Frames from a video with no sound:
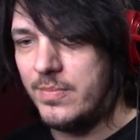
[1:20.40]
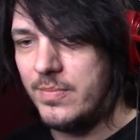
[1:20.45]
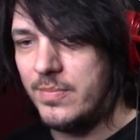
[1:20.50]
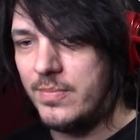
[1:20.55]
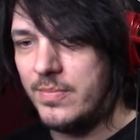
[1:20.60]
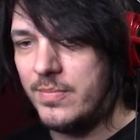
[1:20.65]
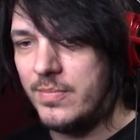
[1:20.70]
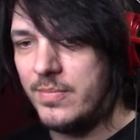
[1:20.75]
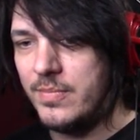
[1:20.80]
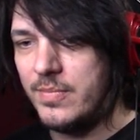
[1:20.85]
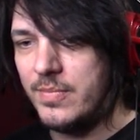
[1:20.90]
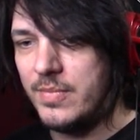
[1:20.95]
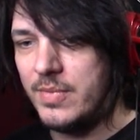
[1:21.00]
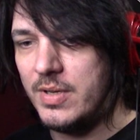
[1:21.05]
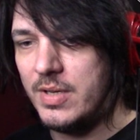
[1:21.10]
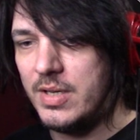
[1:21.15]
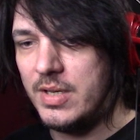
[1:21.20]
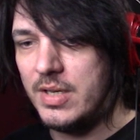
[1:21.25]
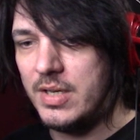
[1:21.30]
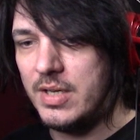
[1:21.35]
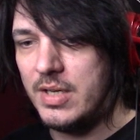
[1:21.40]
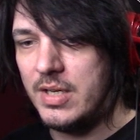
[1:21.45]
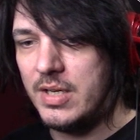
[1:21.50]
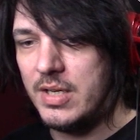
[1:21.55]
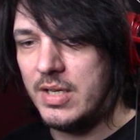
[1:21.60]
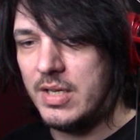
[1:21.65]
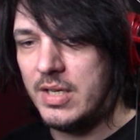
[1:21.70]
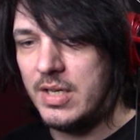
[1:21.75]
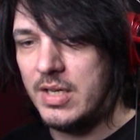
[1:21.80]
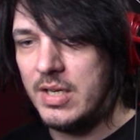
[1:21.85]

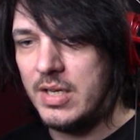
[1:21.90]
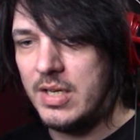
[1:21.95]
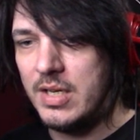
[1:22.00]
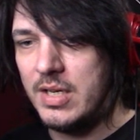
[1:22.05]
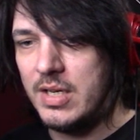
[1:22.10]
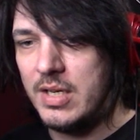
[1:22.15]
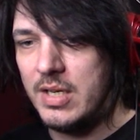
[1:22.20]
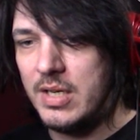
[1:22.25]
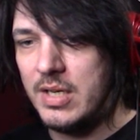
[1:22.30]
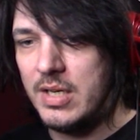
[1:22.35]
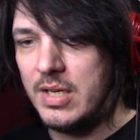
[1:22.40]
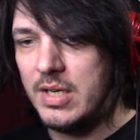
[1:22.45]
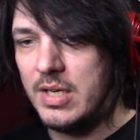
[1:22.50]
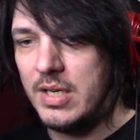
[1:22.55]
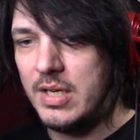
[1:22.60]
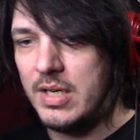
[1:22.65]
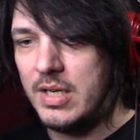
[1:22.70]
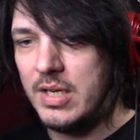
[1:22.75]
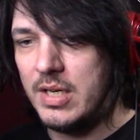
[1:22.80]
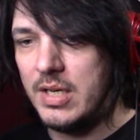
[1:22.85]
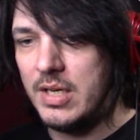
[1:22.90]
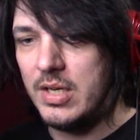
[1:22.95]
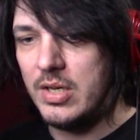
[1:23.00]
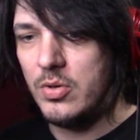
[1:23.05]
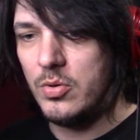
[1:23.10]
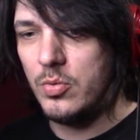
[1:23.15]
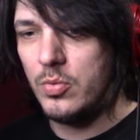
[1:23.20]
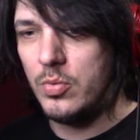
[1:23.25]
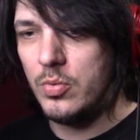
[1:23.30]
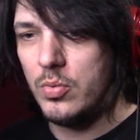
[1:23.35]

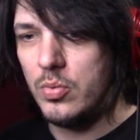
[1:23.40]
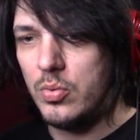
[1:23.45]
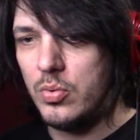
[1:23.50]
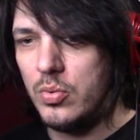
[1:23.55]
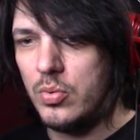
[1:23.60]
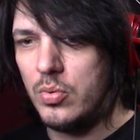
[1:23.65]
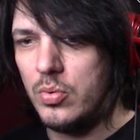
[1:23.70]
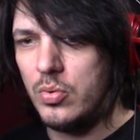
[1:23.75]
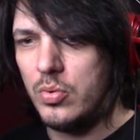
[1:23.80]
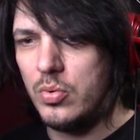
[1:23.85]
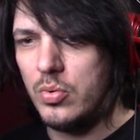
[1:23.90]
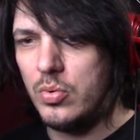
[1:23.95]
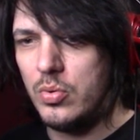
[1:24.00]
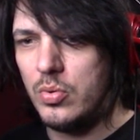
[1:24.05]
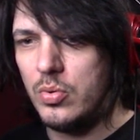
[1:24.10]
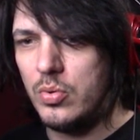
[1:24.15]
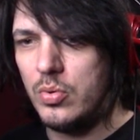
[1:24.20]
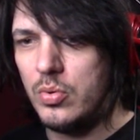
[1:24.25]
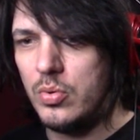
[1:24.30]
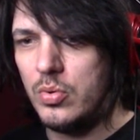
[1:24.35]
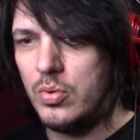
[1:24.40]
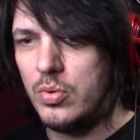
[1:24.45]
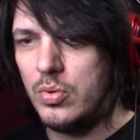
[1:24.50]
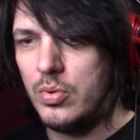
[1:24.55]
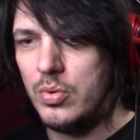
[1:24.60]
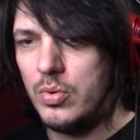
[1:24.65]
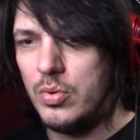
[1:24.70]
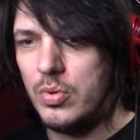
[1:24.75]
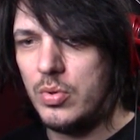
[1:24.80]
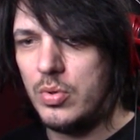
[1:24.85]

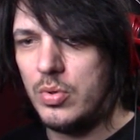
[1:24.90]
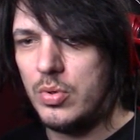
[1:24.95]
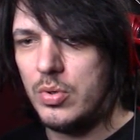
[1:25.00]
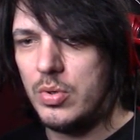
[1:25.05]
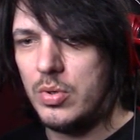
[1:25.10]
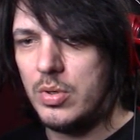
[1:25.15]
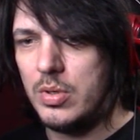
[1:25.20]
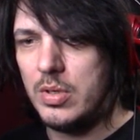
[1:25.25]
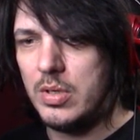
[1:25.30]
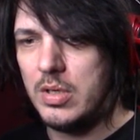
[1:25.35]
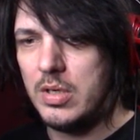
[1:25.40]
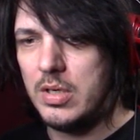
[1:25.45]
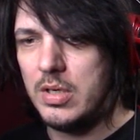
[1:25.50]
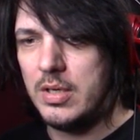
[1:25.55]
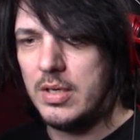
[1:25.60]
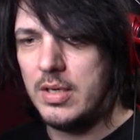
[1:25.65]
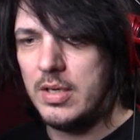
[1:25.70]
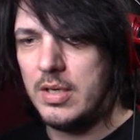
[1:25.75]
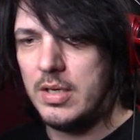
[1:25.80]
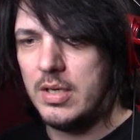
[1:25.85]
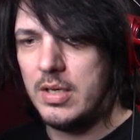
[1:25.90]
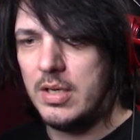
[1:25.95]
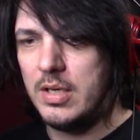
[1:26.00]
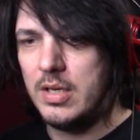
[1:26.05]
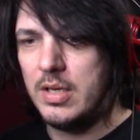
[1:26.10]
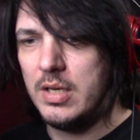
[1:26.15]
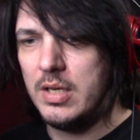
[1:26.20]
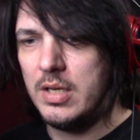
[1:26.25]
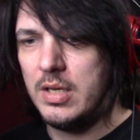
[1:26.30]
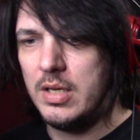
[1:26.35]

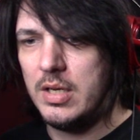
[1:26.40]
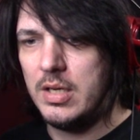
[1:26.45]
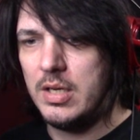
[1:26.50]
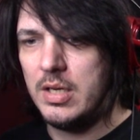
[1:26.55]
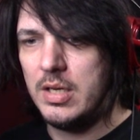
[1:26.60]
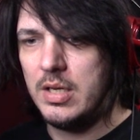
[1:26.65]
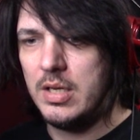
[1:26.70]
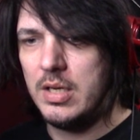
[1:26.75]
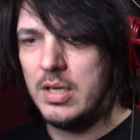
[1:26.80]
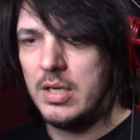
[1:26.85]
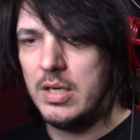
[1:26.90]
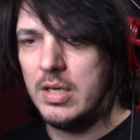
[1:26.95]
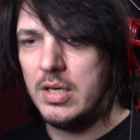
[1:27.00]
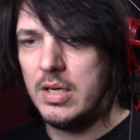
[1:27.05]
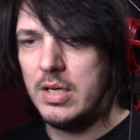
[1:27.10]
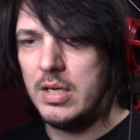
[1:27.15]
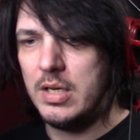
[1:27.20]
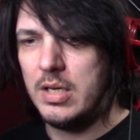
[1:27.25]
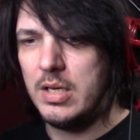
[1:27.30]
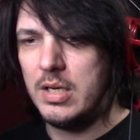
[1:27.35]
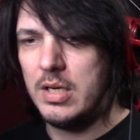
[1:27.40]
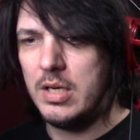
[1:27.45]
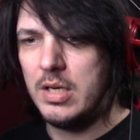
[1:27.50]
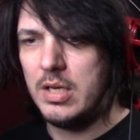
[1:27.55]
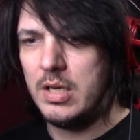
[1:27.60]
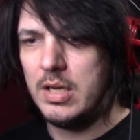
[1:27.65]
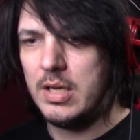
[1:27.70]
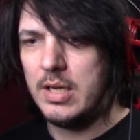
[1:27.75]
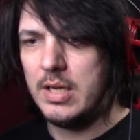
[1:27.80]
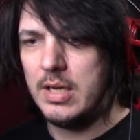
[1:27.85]

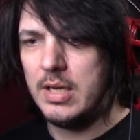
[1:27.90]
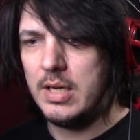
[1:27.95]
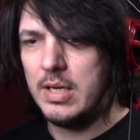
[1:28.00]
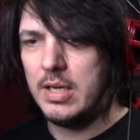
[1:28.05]
No one is speaking in this clip.